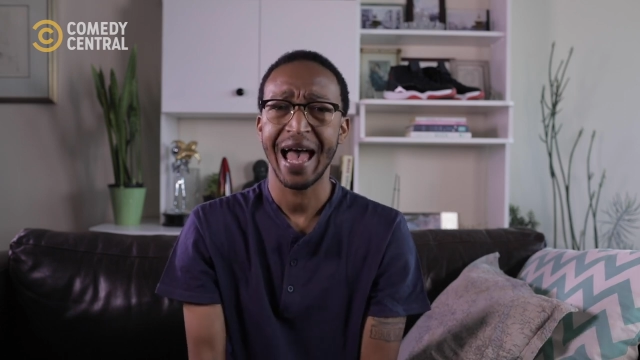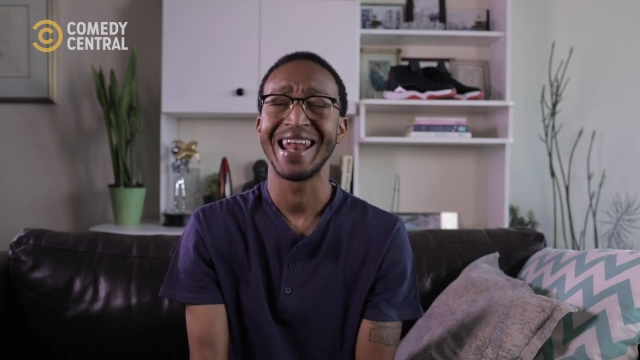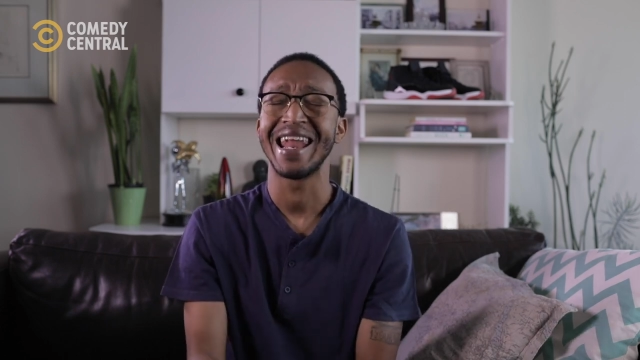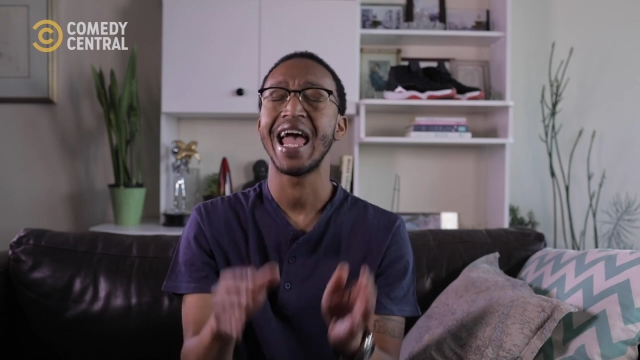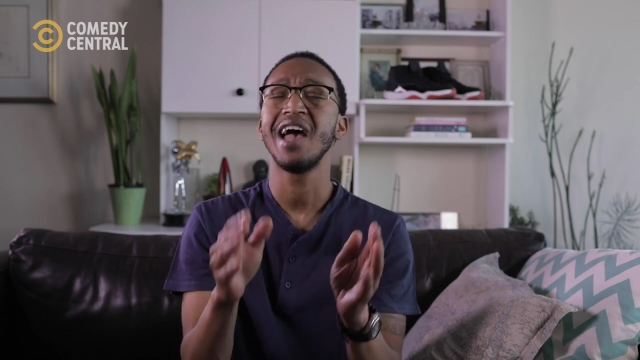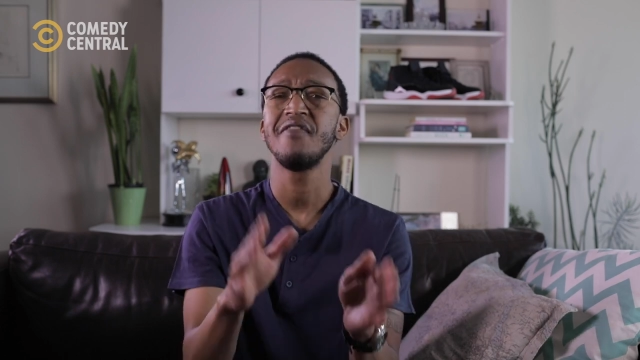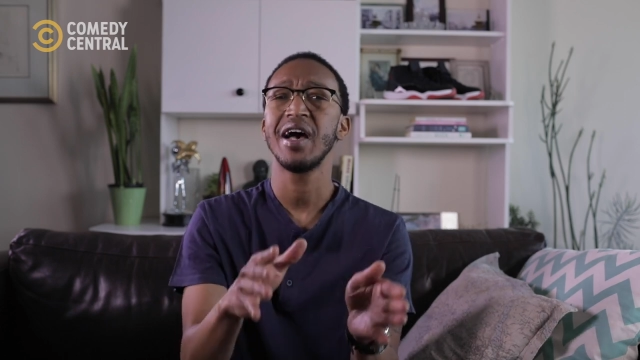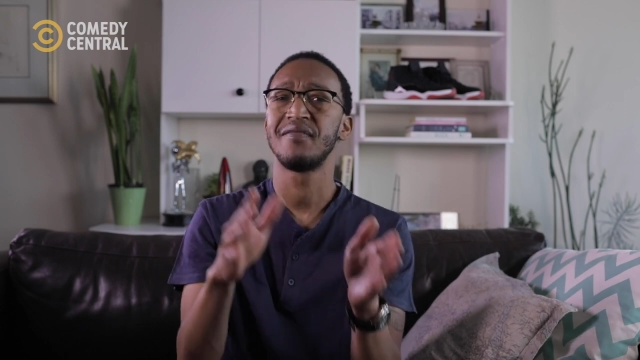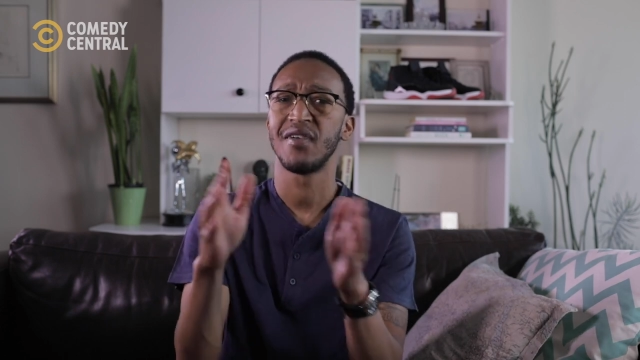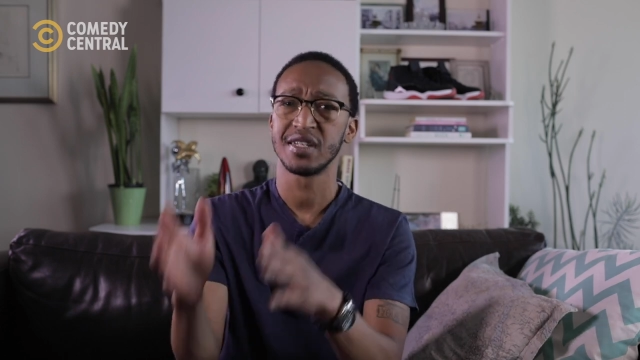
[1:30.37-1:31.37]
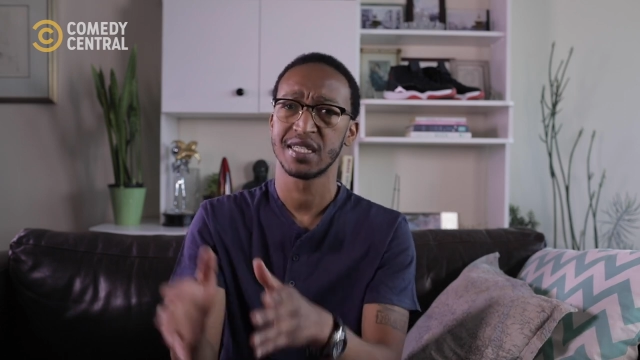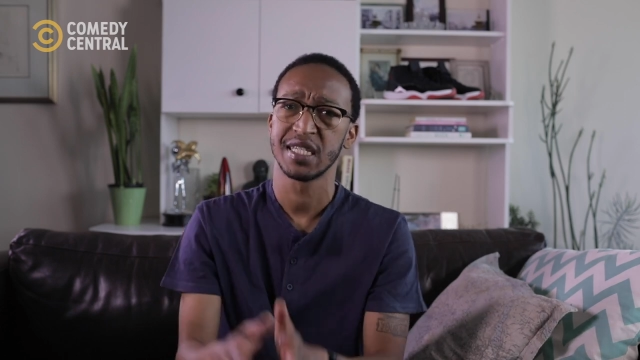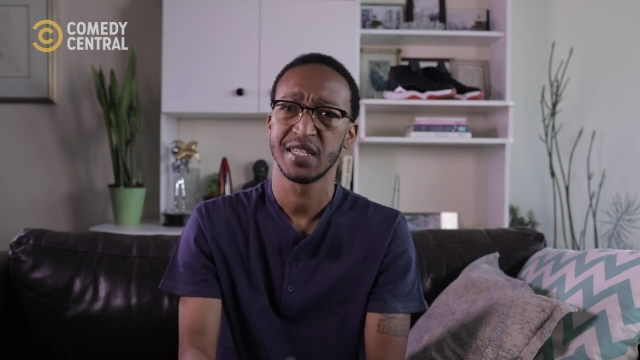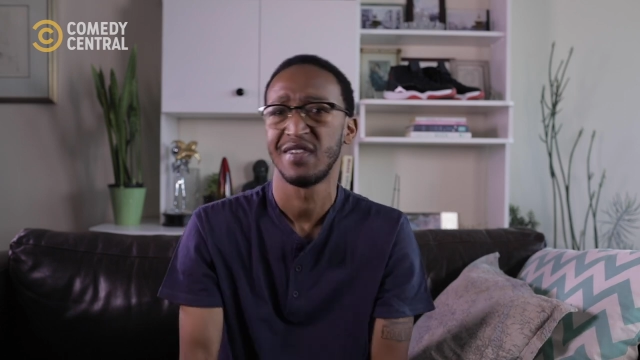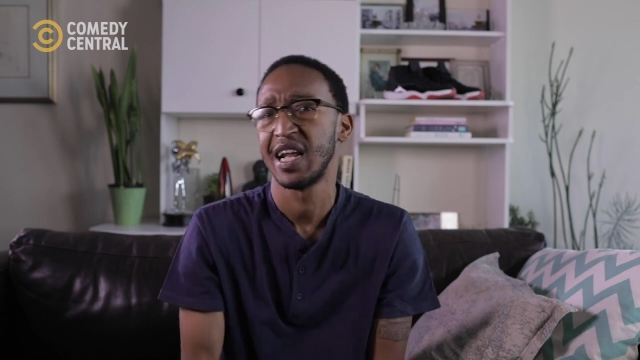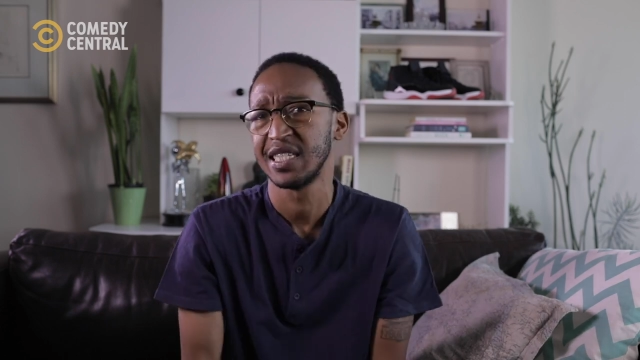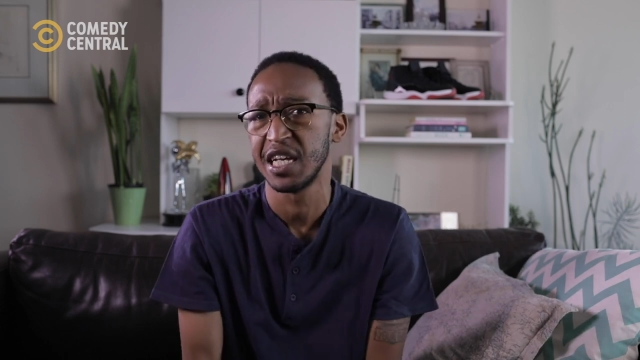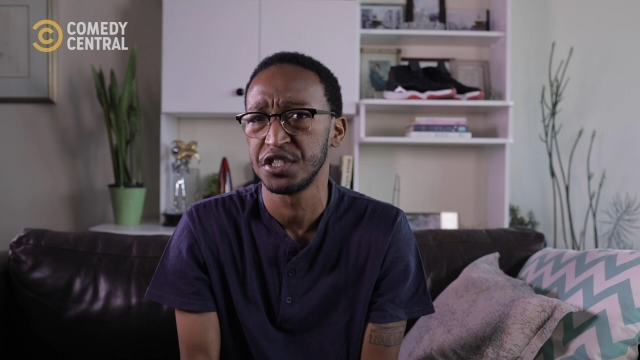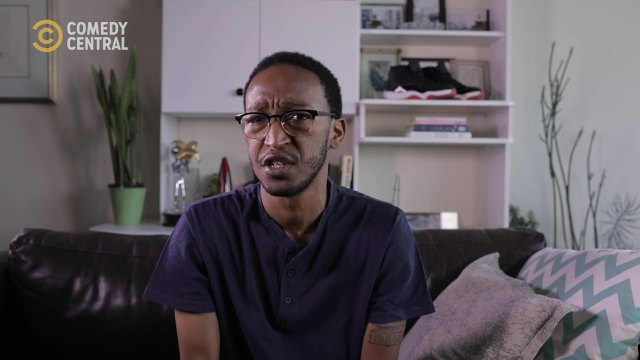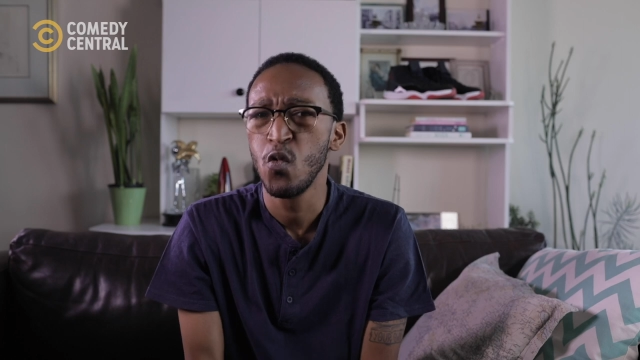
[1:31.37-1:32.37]
an ever advancing
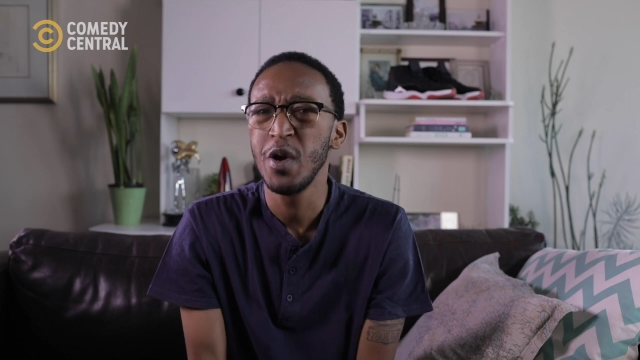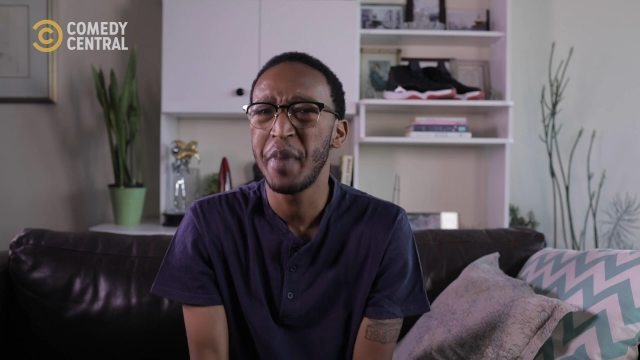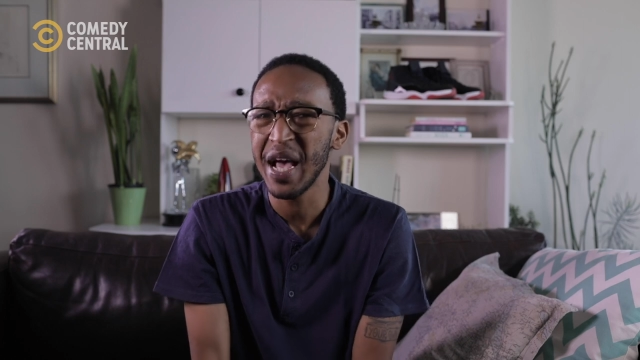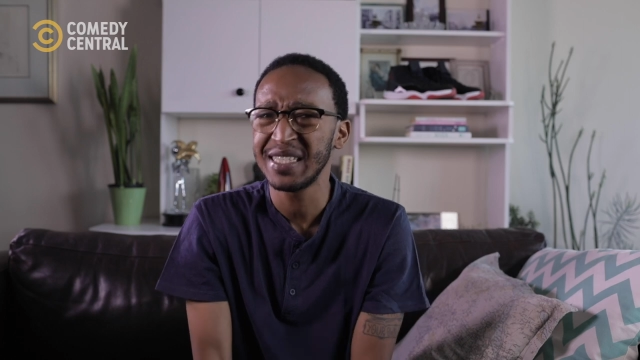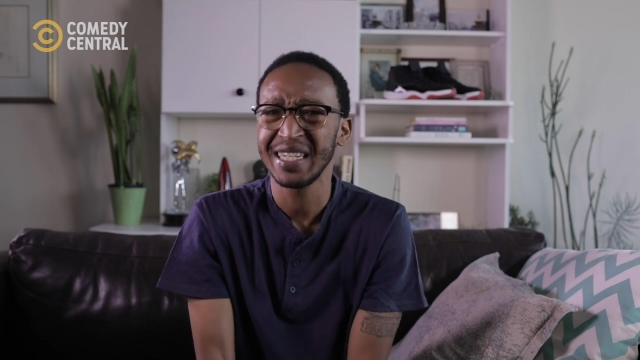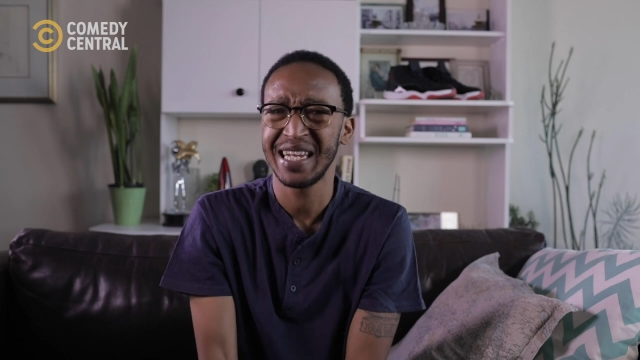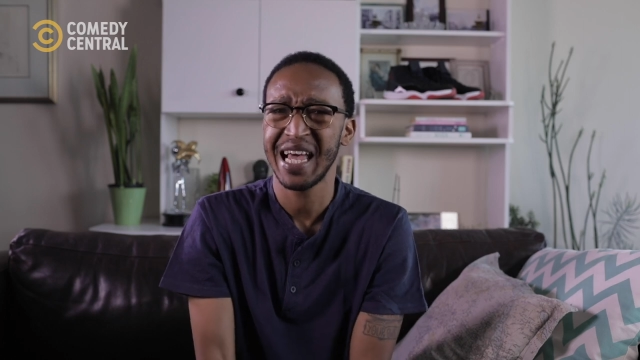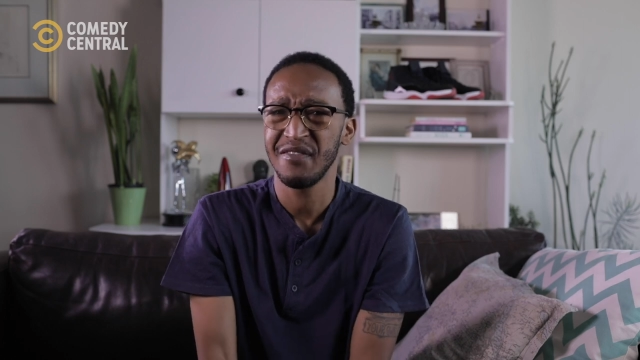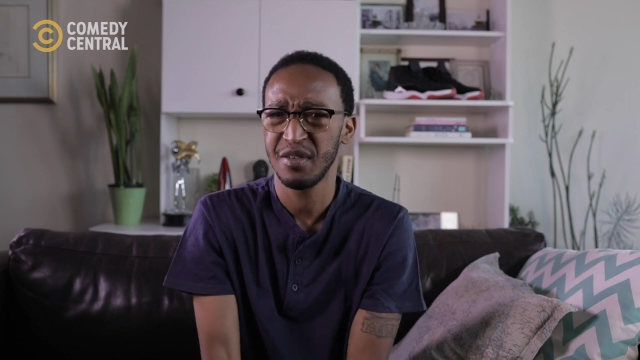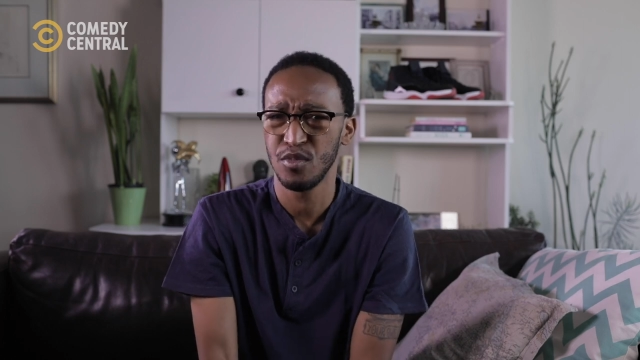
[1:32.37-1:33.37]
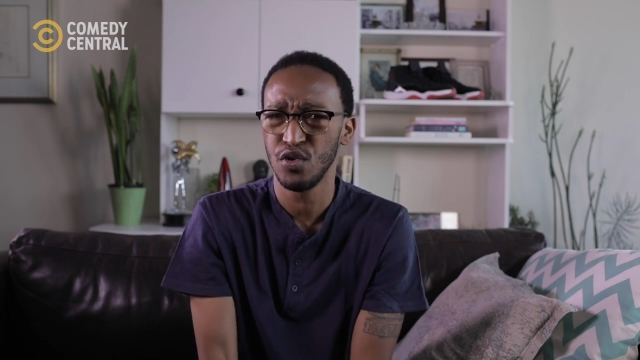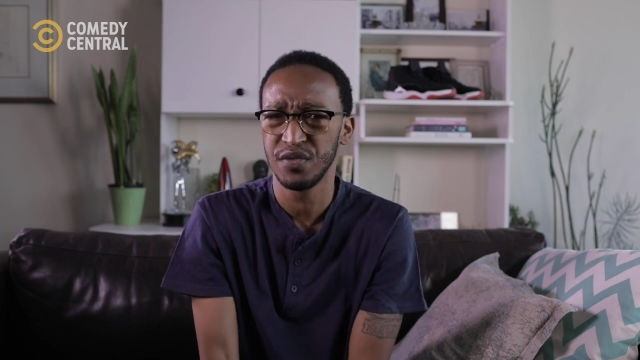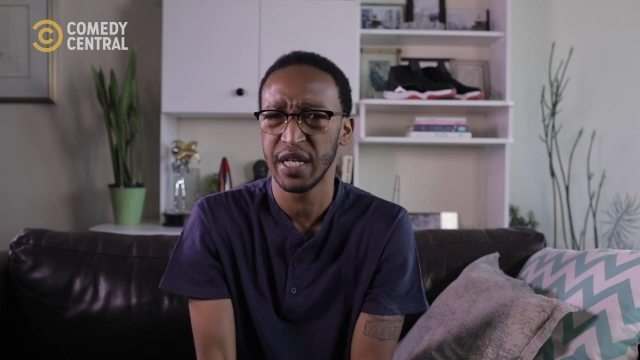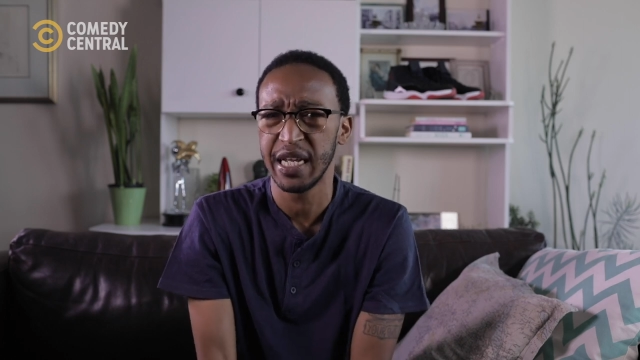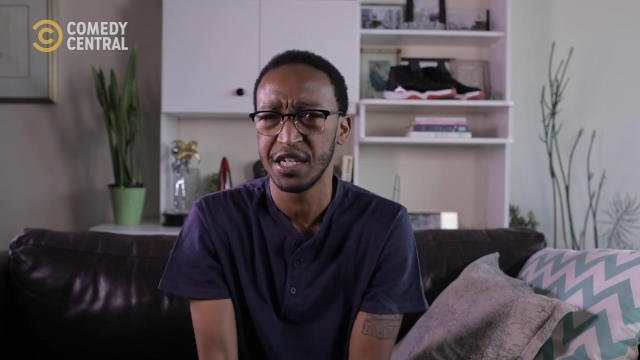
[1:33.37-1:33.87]
civilization, we basically haven't moved an